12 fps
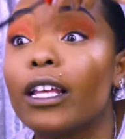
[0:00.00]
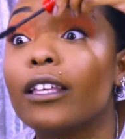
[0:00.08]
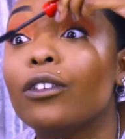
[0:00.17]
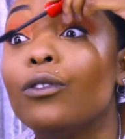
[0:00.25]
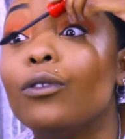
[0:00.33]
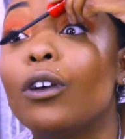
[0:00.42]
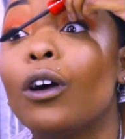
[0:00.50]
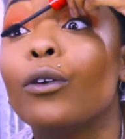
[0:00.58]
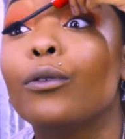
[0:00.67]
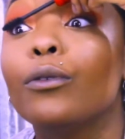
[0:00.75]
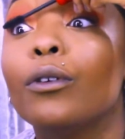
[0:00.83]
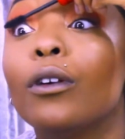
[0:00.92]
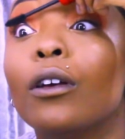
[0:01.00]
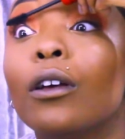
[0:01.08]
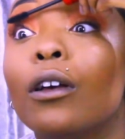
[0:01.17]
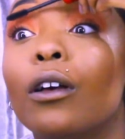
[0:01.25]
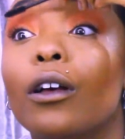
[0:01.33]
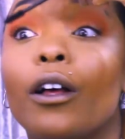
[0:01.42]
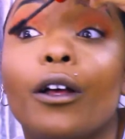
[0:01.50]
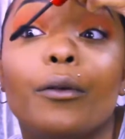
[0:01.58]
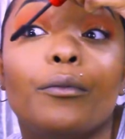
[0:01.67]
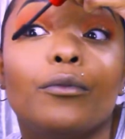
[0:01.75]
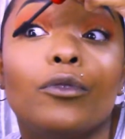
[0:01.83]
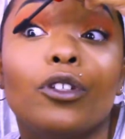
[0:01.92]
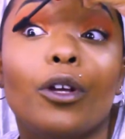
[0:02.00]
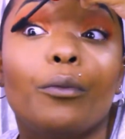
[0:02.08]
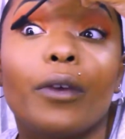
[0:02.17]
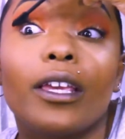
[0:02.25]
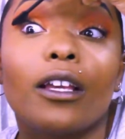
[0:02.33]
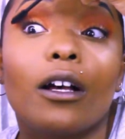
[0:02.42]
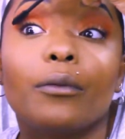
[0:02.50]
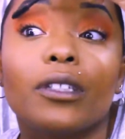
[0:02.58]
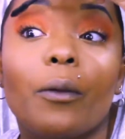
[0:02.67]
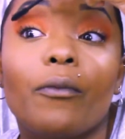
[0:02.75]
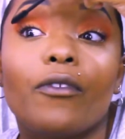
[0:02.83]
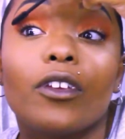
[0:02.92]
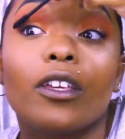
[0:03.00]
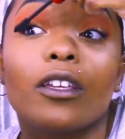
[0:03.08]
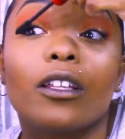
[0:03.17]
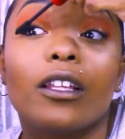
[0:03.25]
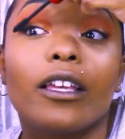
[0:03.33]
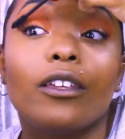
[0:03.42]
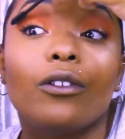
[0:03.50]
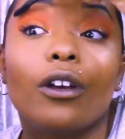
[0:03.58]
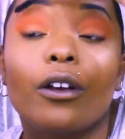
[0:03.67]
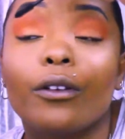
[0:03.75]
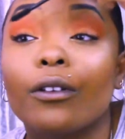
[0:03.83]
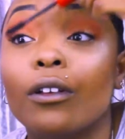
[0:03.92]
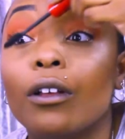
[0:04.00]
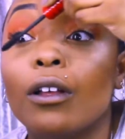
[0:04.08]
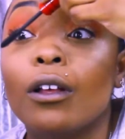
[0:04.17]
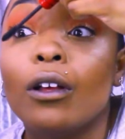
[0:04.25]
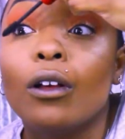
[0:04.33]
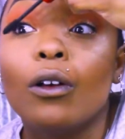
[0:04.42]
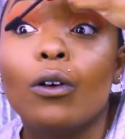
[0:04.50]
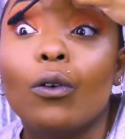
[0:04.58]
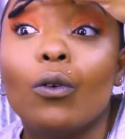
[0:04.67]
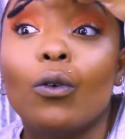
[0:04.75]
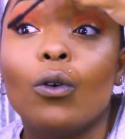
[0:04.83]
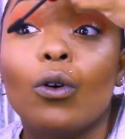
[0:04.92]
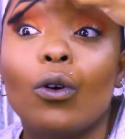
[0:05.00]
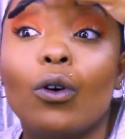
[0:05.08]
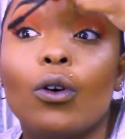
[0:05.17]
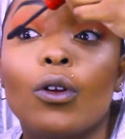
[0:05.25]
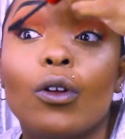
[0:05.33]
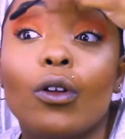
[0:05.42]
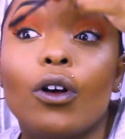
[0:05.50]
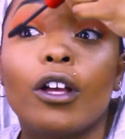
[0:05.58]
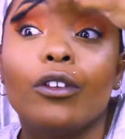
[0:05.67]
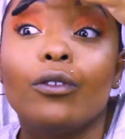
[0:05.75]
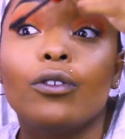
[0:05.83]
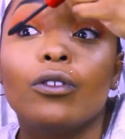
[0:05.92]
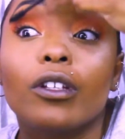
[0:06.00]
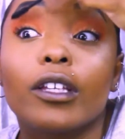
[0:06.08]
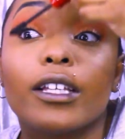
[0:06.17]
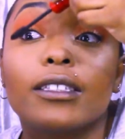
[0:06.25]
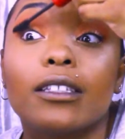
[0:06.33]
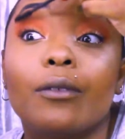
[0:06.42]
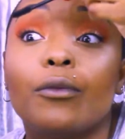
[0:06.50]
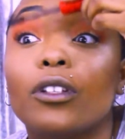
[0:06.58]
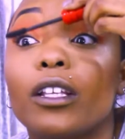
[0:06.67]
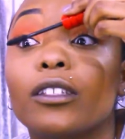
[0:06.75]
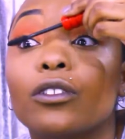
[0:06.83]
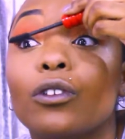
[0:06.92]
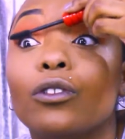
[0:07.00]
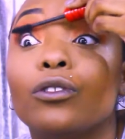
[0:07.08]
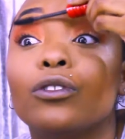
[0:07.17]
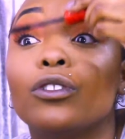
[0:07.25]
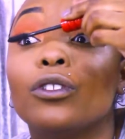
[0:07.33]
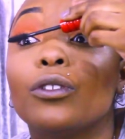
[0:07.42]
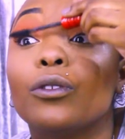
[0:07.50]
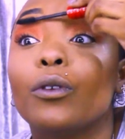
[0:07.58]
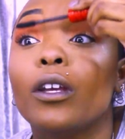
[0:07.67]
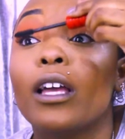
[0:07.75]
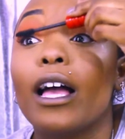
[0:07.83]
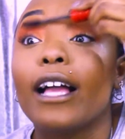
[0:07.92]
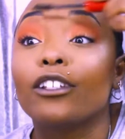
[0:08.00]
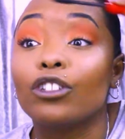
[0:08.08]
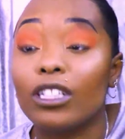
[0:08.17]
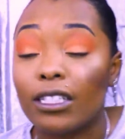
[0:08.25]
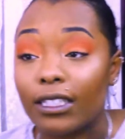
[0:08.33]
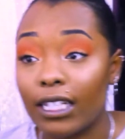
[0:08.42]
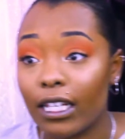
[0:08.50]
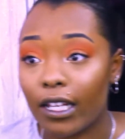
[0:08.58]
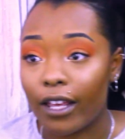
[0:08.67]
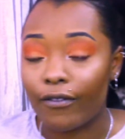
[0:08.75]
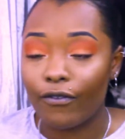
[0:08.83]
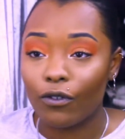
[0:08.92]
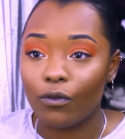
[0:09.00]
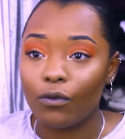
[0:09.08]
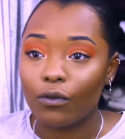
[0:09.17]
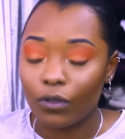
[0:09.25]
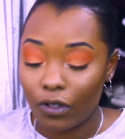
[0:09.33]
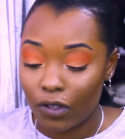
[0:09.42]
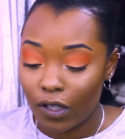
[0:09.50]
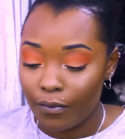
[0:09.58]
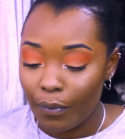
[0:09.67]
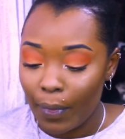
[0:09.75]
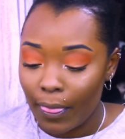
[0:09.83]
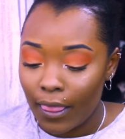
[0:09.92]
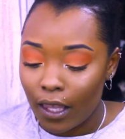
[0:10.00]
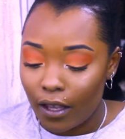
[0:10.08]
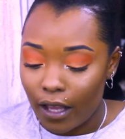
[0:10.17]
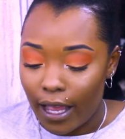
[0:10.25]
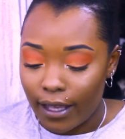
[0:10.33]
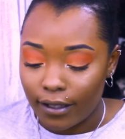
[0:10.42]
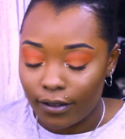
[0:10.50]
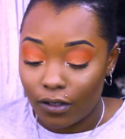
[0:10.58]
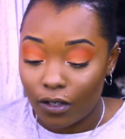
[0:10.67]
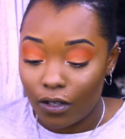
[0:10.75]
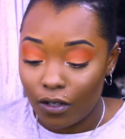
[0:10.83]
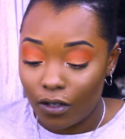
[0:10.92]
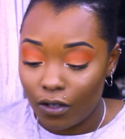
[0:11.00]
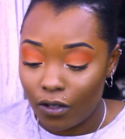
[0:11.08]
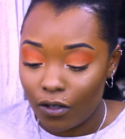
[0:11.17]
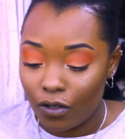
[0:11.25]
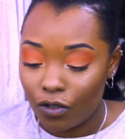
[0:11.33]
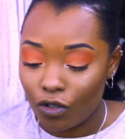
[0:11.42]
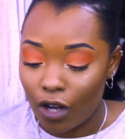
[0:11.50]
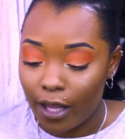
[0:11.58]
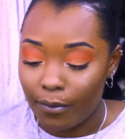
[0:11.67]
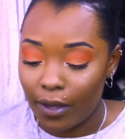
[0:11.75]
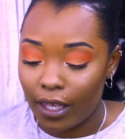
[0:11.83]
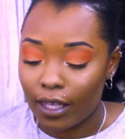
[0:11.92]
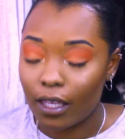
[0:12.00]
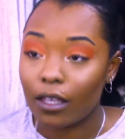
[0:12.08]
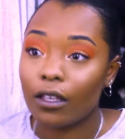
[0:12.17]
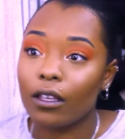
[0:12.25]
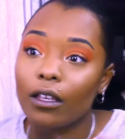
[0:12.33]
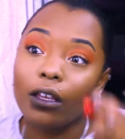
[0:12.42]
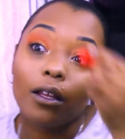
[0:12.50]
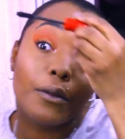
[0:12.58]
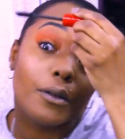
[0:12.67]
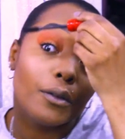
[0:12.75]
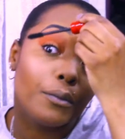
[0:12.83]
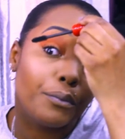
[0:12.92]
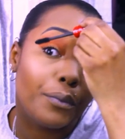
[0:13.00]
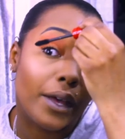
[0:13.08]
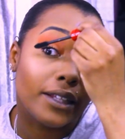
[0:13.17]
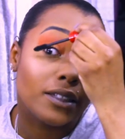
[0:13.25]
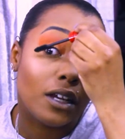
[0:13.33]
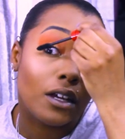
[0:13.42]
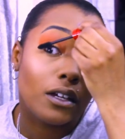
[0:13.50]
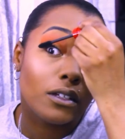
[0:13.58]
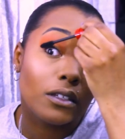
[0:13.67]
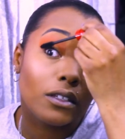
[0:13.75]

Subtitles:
let you go? You know, make up something and let you go? Or are you going to get someone that's going to actually see their faults and try and make better